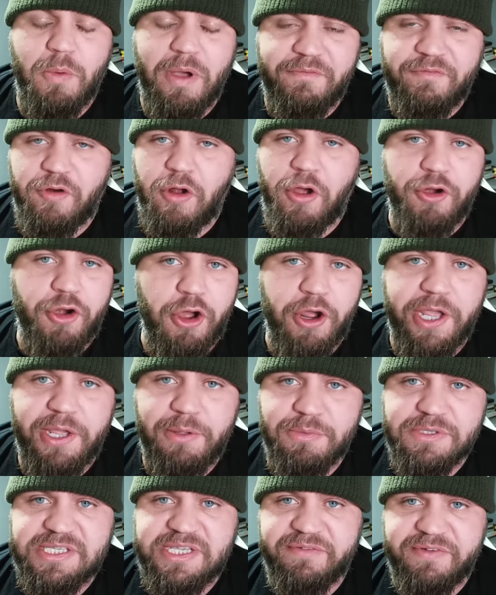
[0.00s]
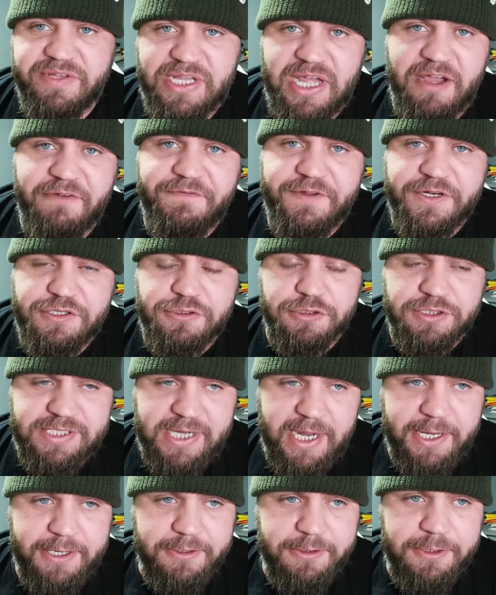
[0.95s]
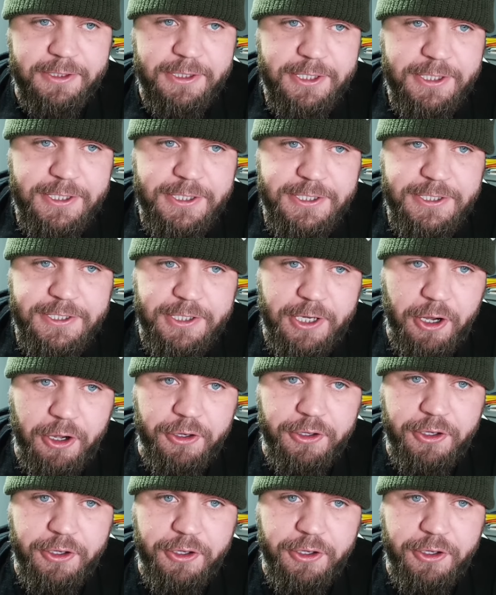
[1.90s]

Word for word: whether or not he was given that official title or